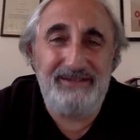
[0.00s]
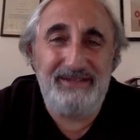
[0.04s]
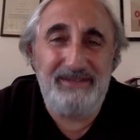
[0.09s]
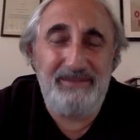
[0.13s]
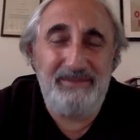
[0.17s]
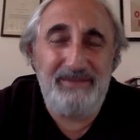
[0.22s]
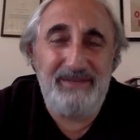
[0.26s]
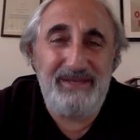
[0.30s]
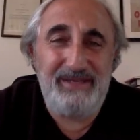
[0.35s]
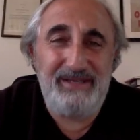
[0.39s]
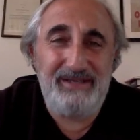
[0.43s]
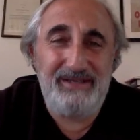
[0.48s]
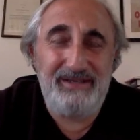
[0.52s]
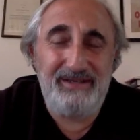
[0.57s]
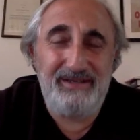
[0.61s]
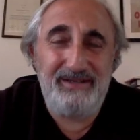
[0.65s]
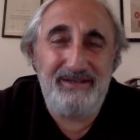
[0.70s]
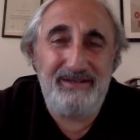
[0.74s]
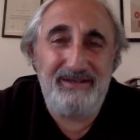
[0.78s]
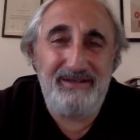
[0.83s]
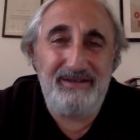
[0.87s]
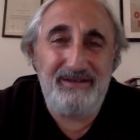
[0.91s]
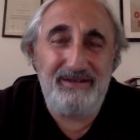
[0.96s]
they mean
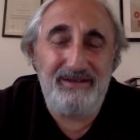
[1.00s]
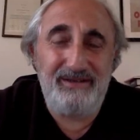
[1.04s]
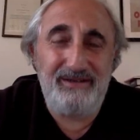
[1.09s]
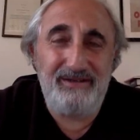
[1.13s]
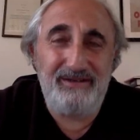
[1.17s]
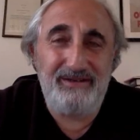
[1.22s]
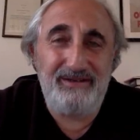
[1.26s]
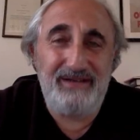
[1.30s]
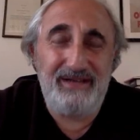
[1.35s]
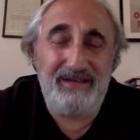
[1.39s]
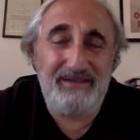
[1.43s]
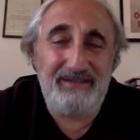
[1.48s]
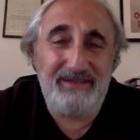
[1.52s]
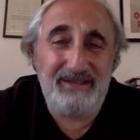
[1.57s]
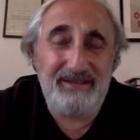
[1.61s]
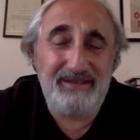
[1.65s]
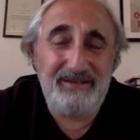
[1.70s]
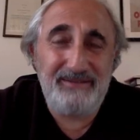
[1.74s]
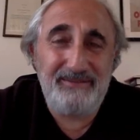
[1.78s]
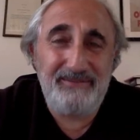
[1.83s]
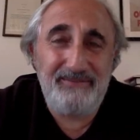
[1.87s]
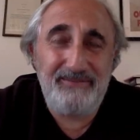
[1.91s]
nothing.